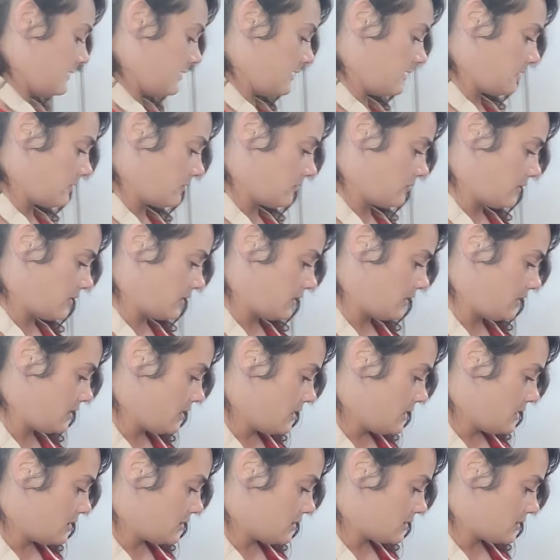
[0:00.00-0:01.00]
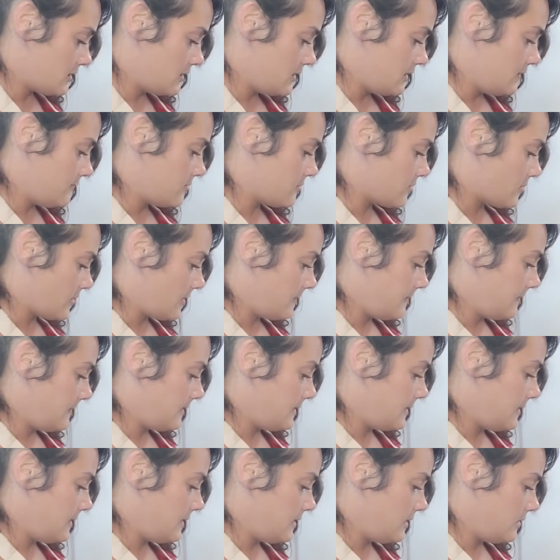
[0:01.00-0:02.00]
it, okay? Just keep
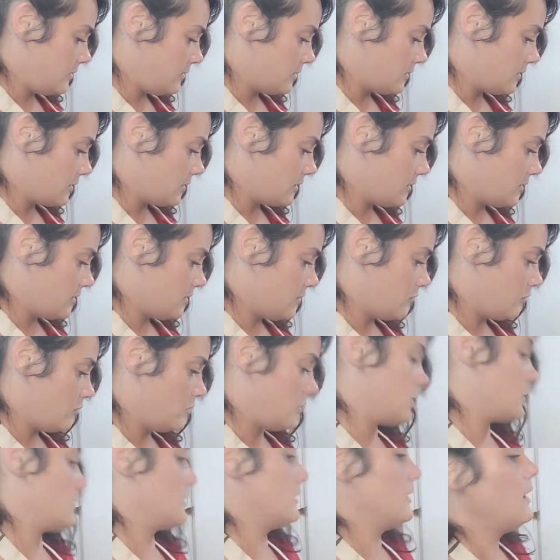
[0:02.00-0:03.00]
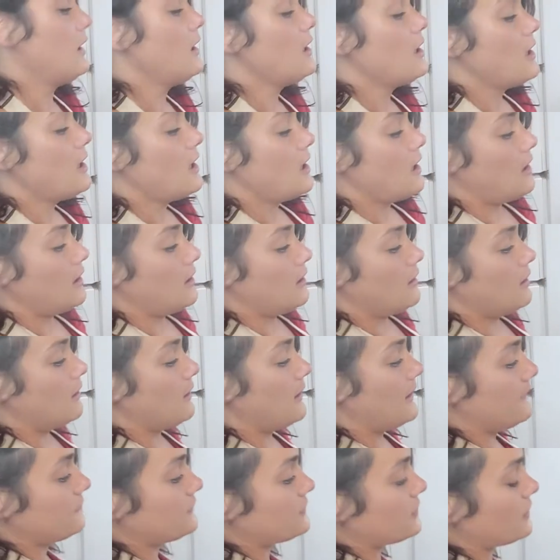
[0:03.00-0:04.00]
dropping it in your water.
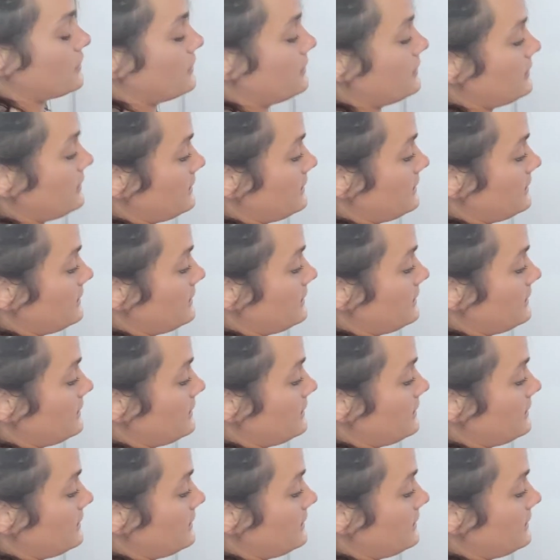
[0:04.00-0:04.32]
I've turned